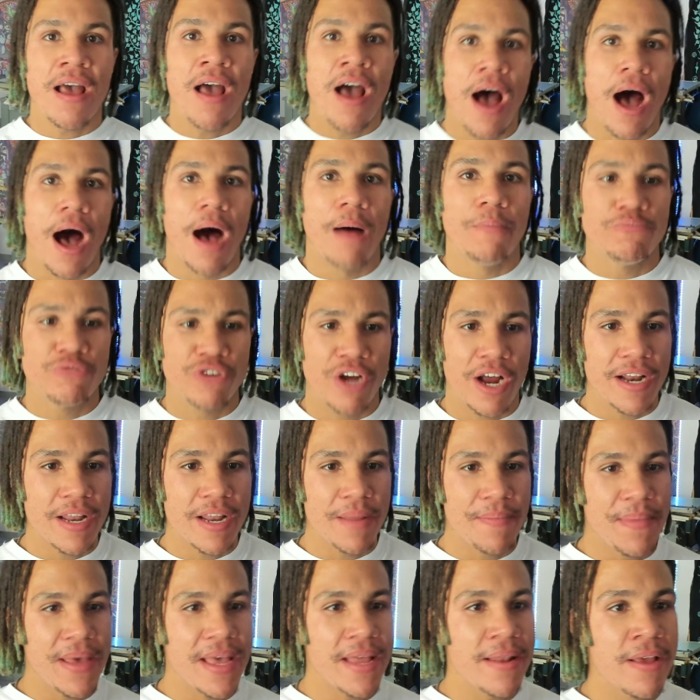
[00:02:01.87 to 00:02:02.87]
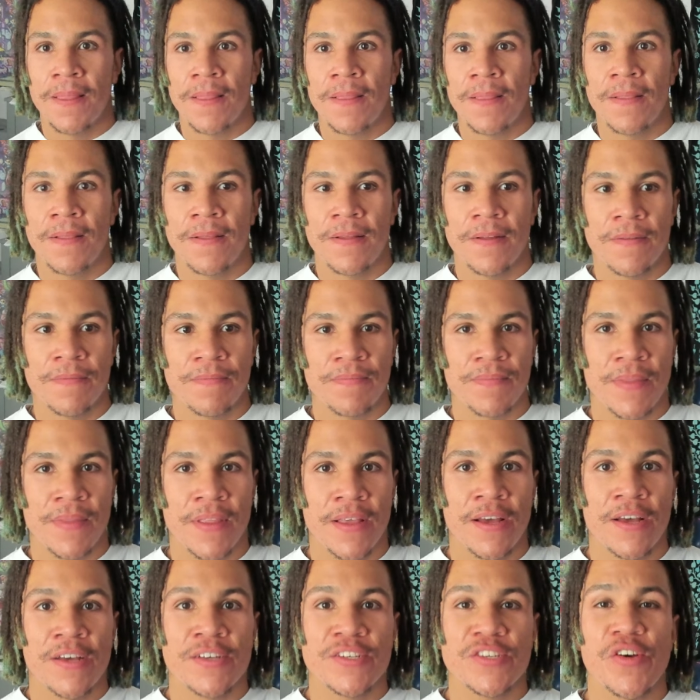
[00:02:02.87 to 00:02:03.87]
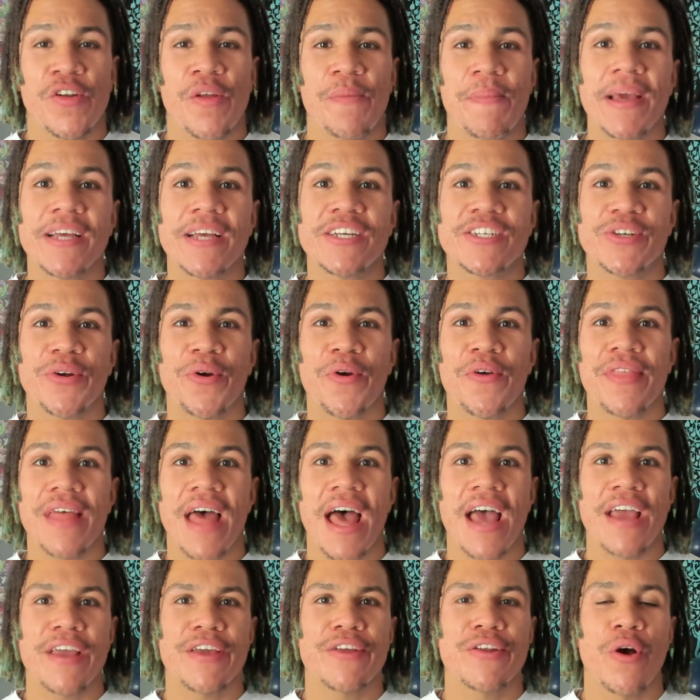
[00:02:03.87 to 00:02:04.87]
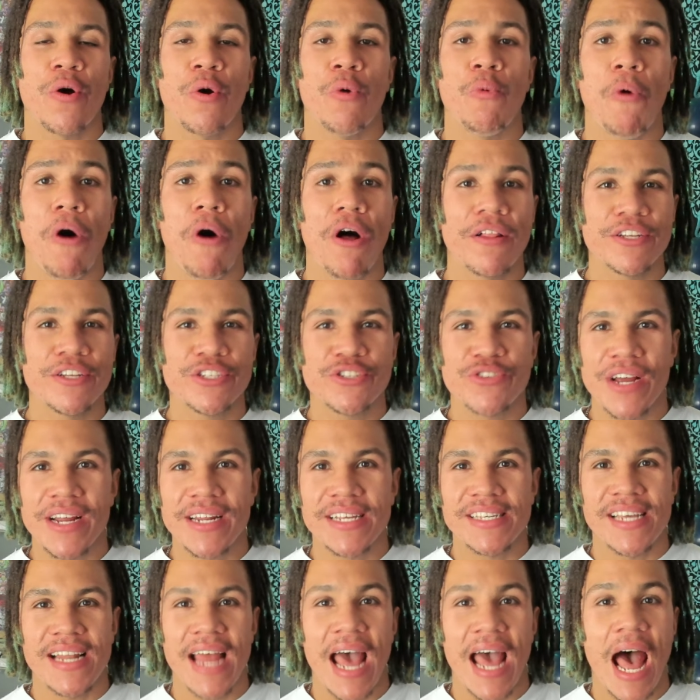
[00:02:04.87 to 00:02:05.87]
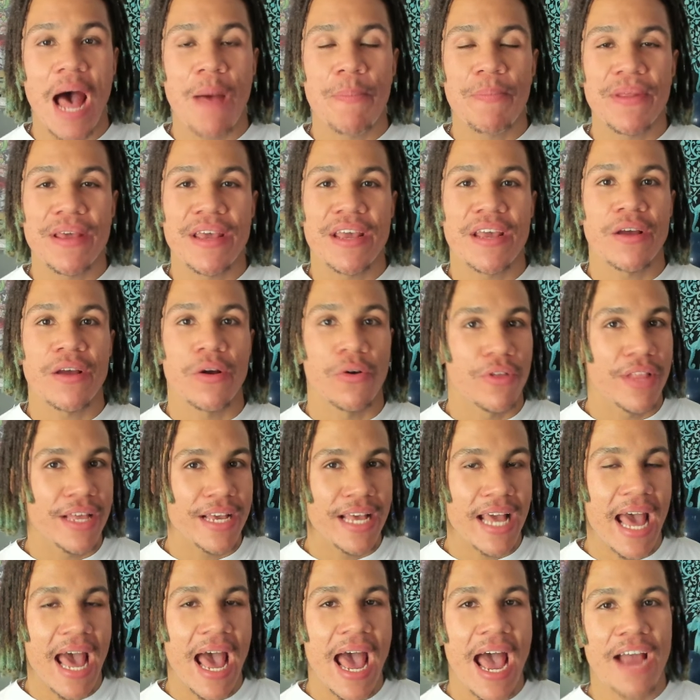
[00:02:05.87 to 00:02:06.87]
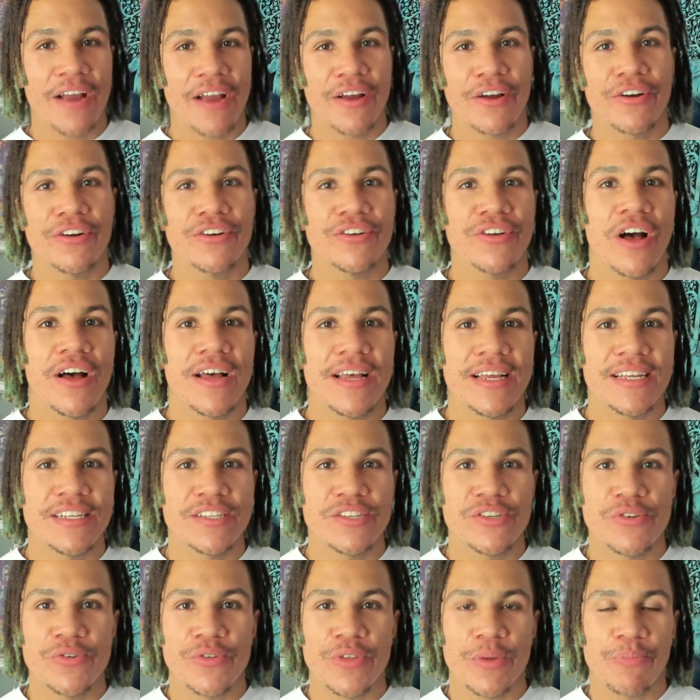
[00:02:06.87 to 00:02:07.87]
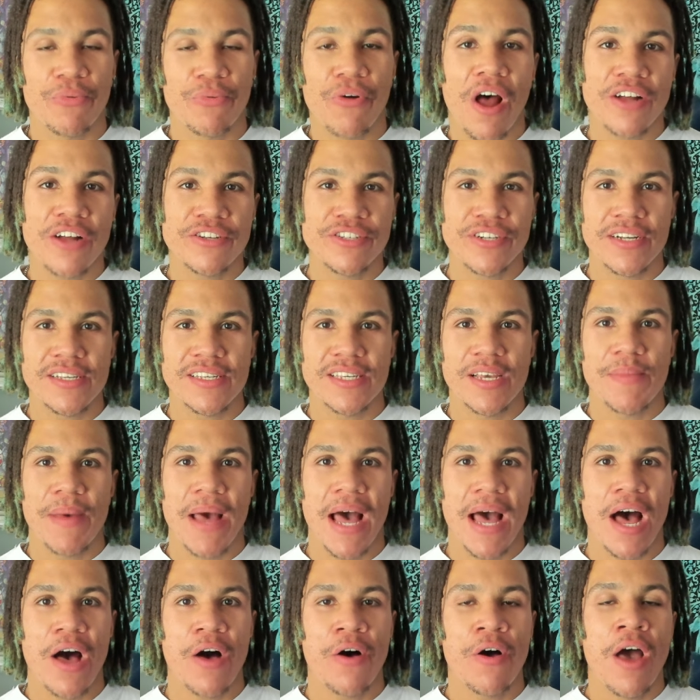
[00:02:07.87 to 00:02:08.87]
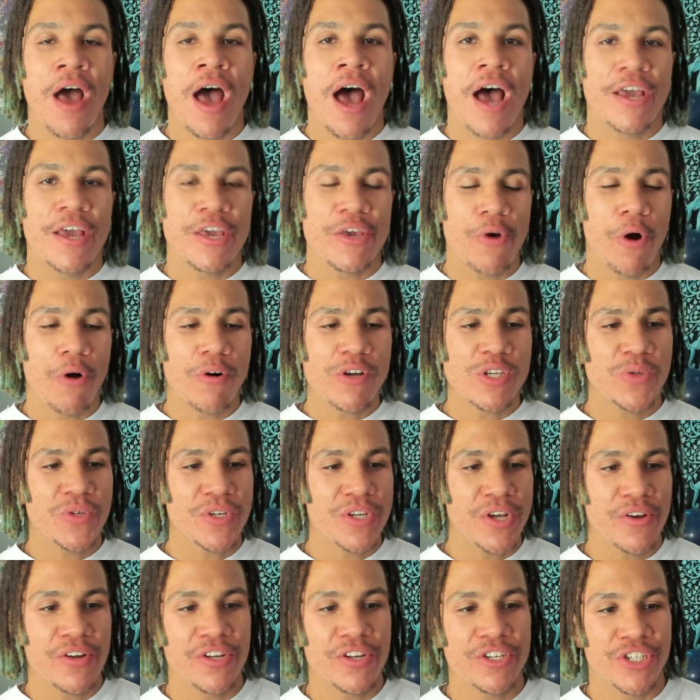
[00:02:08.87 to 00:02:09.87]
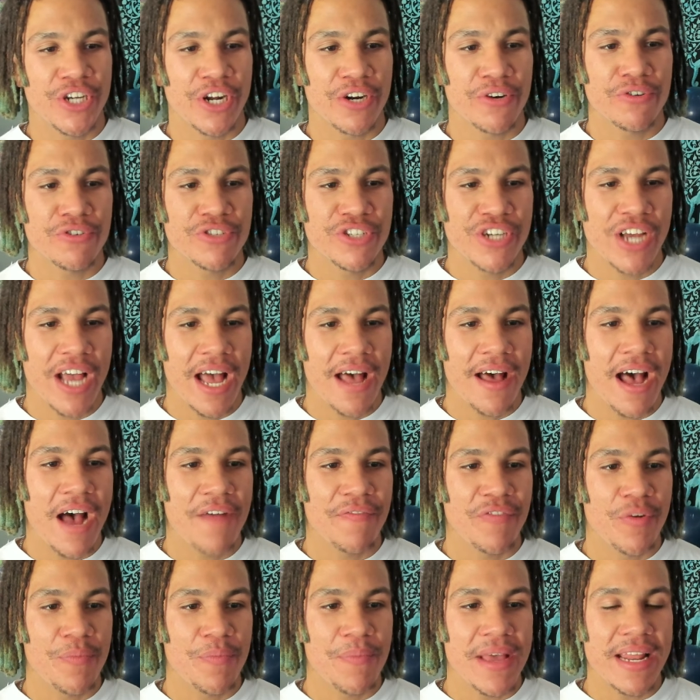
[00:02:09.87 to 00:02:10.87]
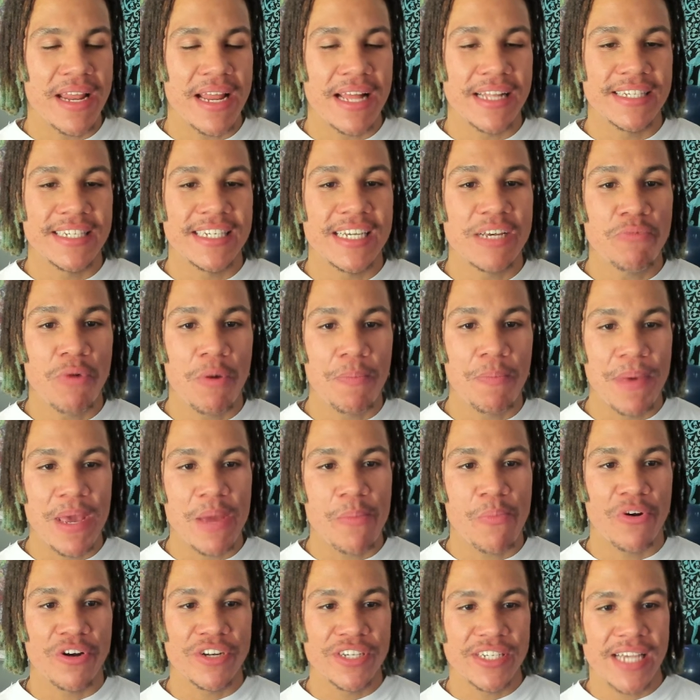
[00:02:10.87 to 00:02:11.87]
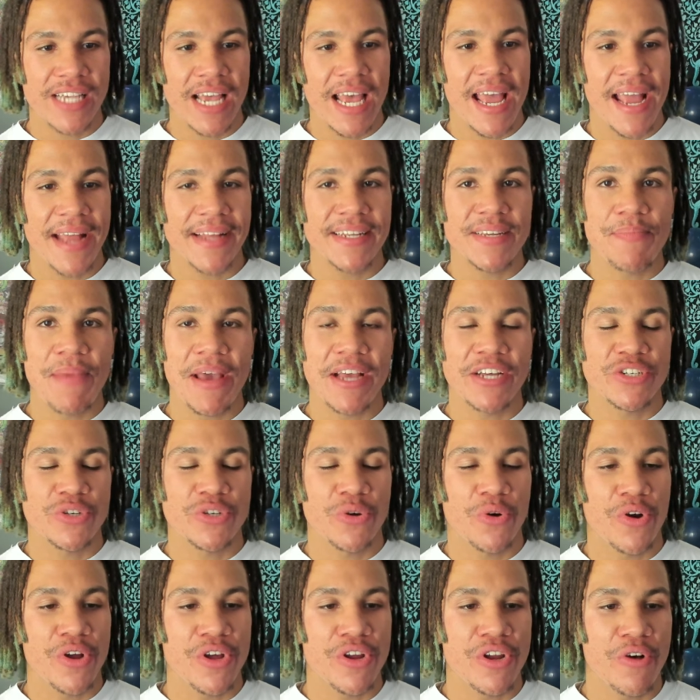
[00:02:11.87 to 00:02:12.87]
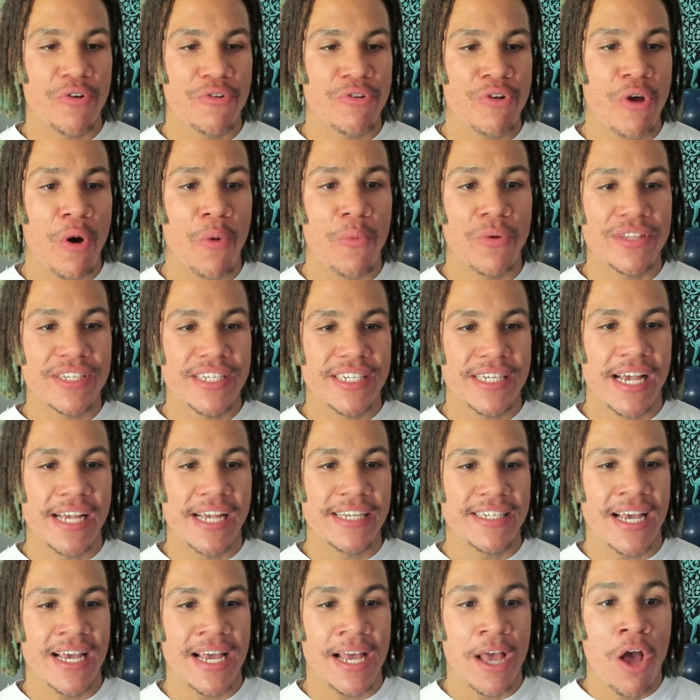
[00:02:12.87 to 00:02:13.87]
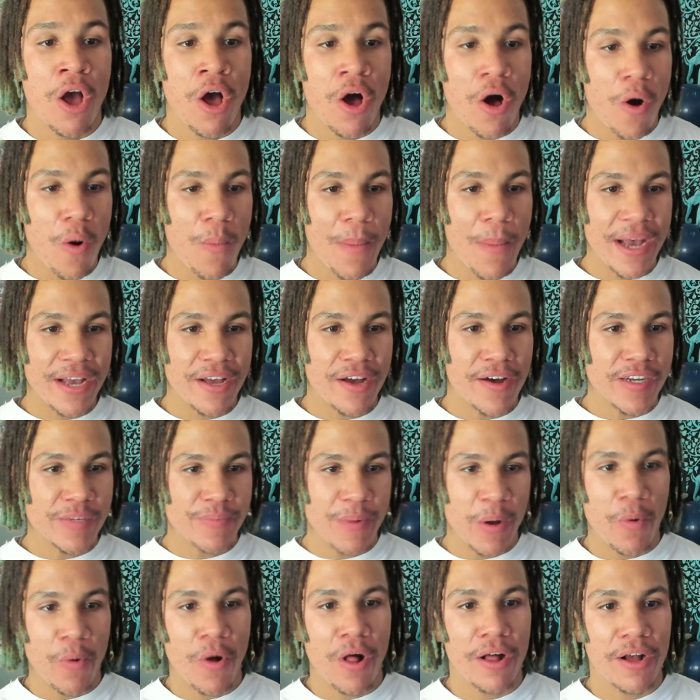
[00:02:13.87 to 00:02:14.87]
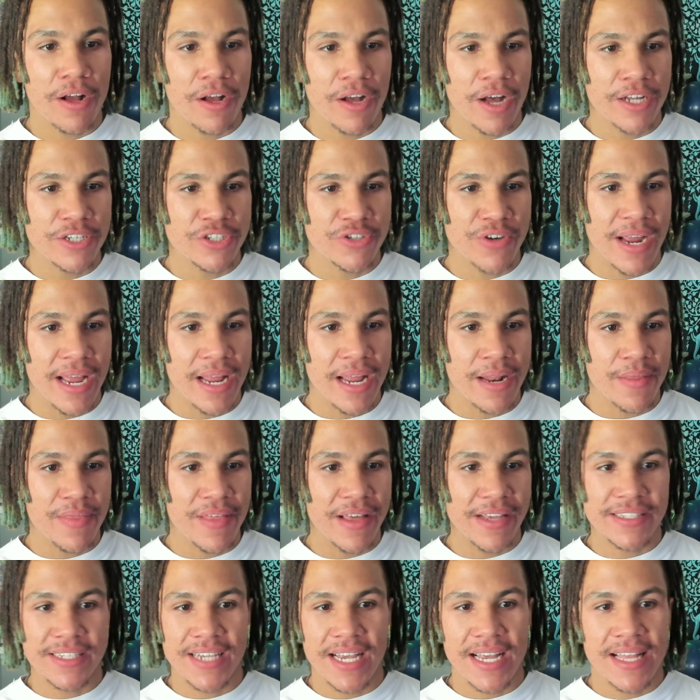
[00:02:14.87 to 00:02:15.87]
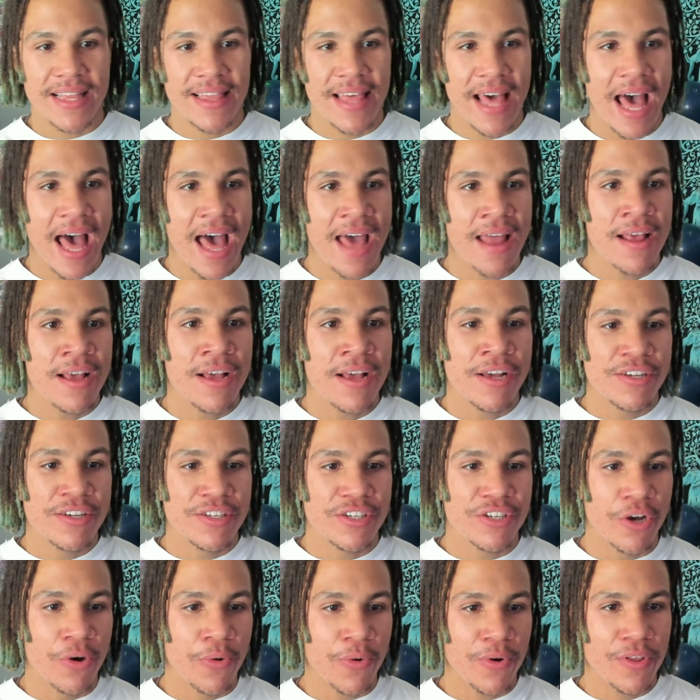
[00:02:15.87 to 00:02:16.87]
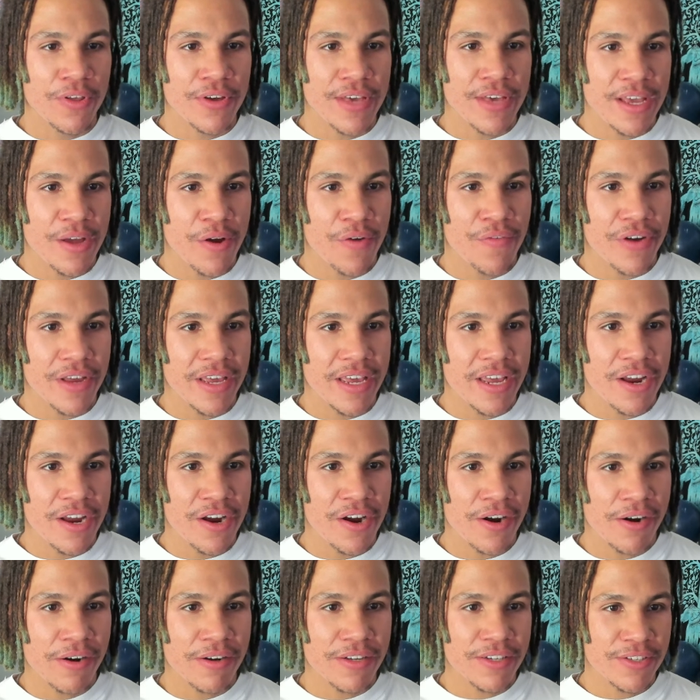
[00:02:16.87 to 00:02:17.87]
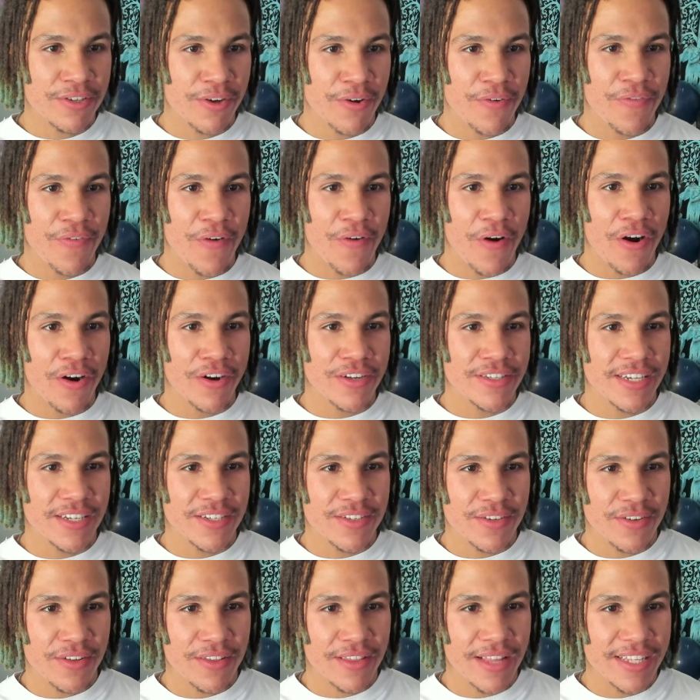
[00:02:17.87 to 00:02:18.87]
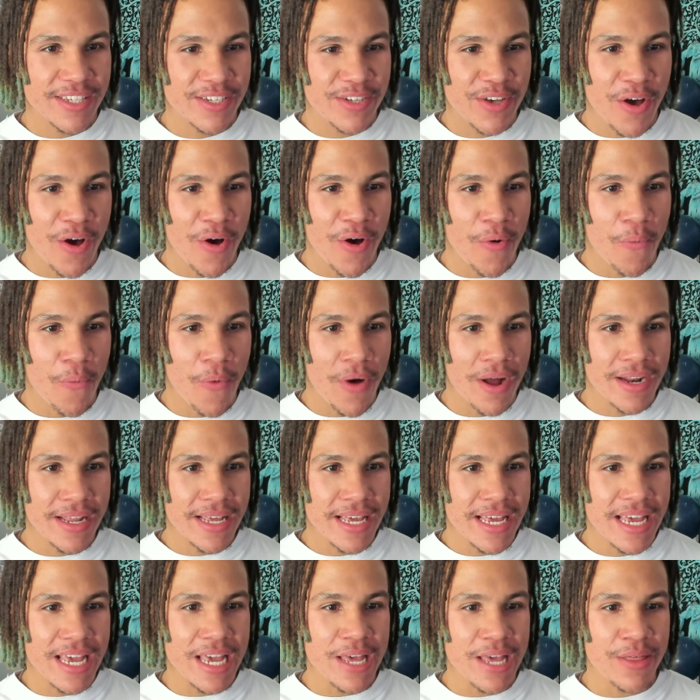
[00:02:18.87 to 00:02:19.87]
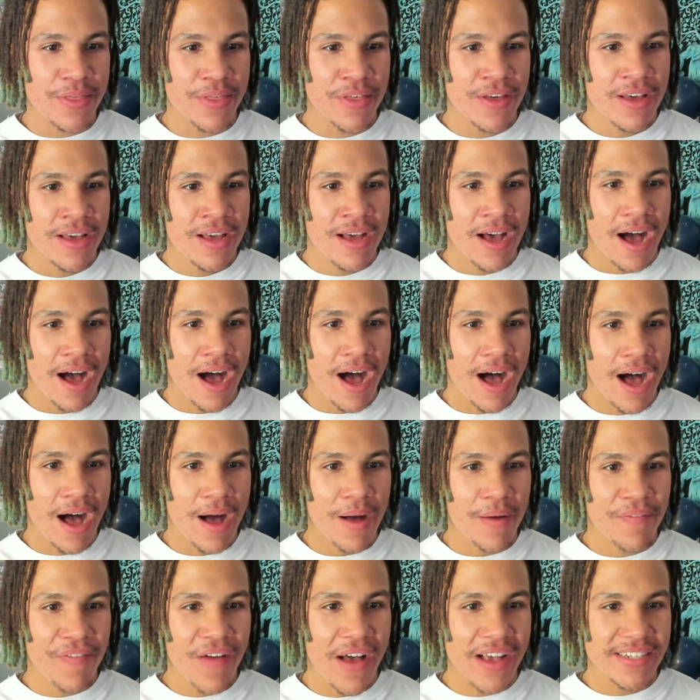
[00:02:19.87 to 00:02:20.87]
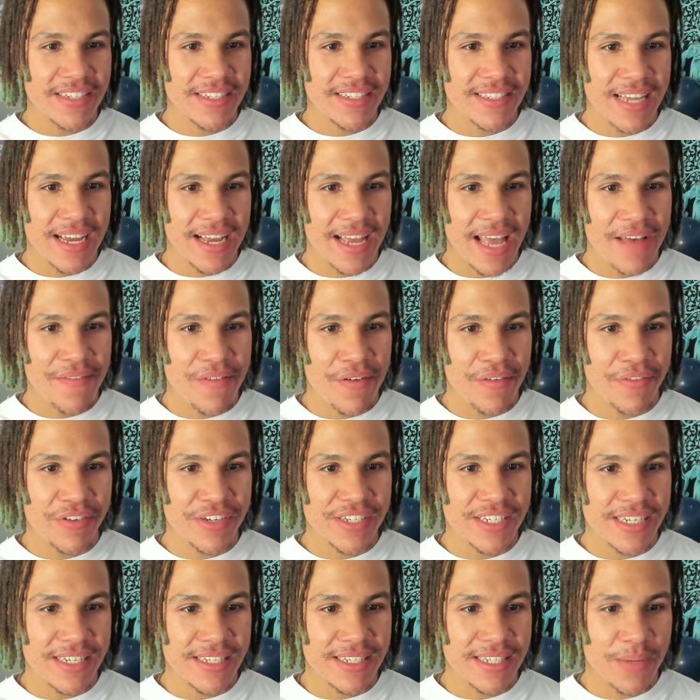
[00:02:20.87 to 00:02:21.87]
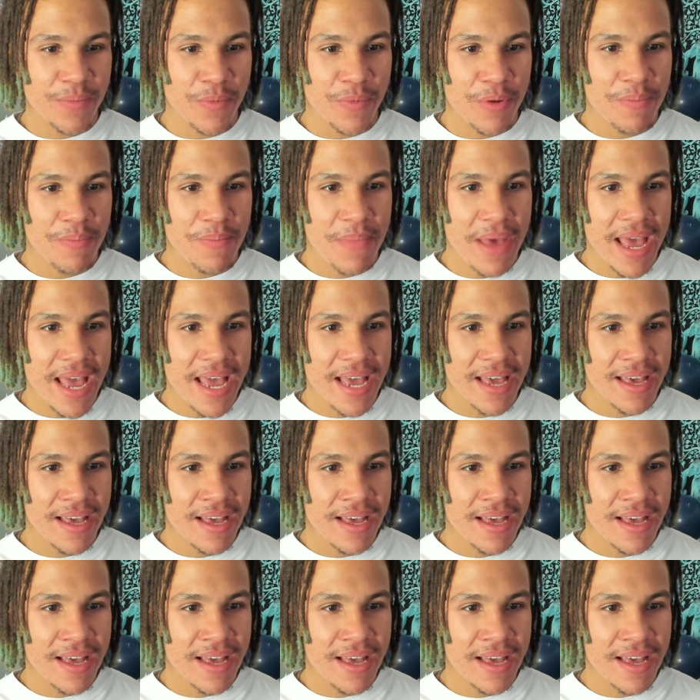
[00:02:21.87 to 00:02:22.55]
I'm trying to mint. So to make sure that, a wallet drain isn't happening, or like a hacker got into the project somehow, you always want to go to general chat after mint and see what people are saying to make sure, no one says like, oh my gosh, my wallet got drained, things like that. So we're looking over here. So far it says, let's go 1 ETH. Fastest 10K I've ever seen someone make.